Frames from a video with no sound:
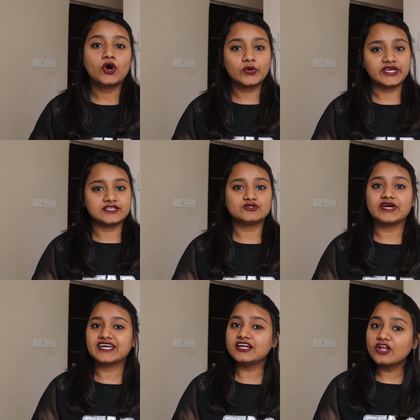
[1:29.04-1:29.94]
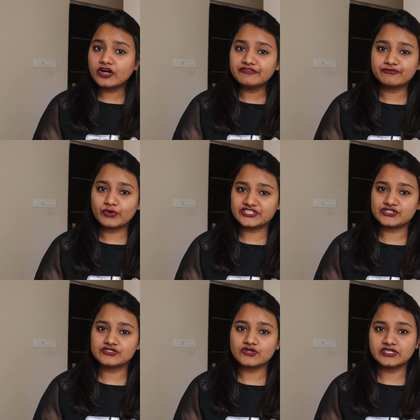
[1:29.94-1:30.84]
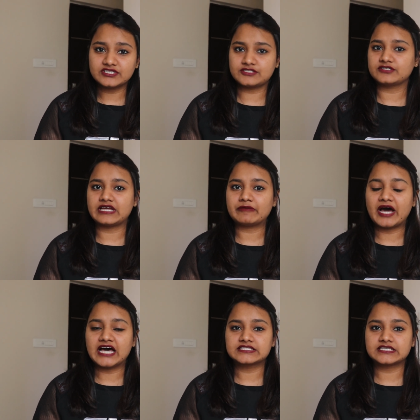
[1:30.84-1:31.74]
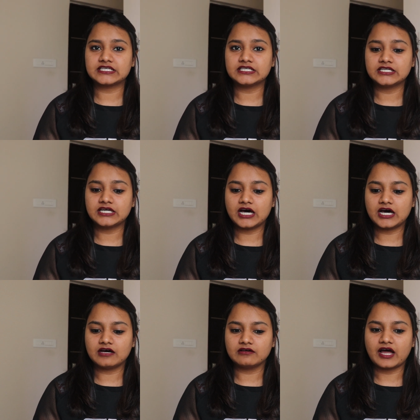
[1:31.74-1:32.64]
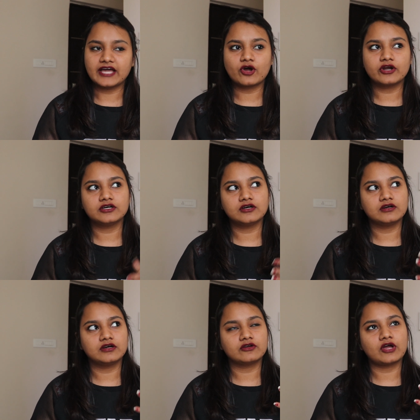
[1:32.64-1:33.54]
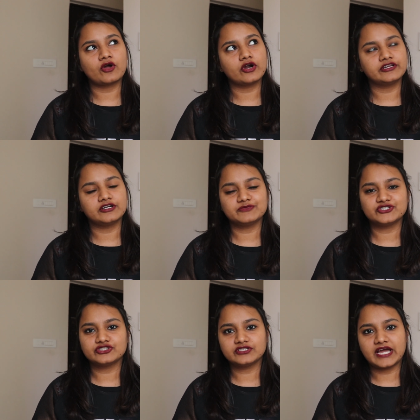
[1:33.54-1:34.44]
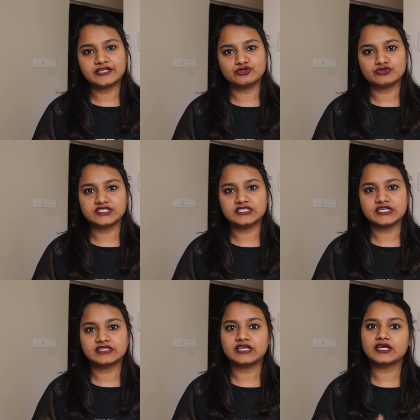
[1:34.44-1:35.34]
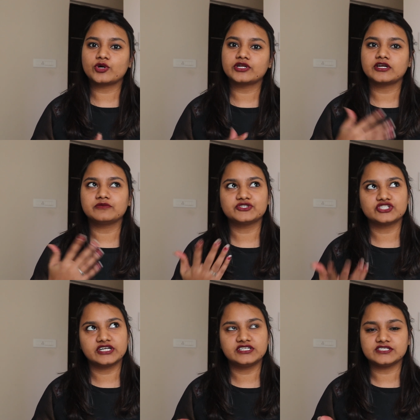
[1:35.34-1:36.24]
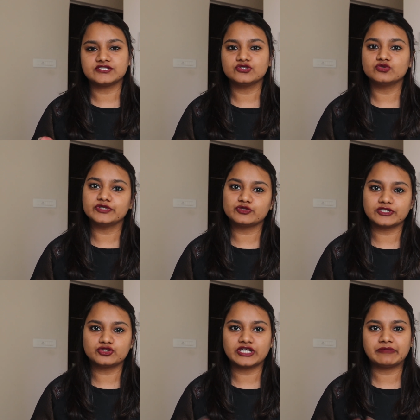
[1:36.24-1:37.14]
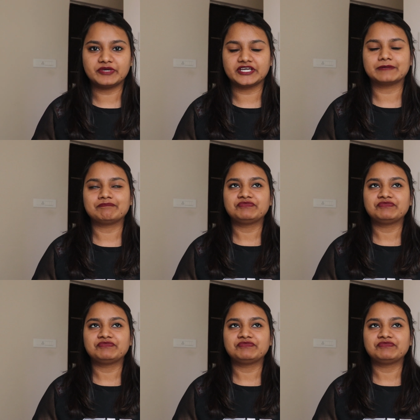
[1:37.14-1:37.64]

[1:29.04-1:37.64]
Okay, so I get a lot of questions on Instagram asking, I got an admission at UCD and then I got an admission at DCU, which one should I pick?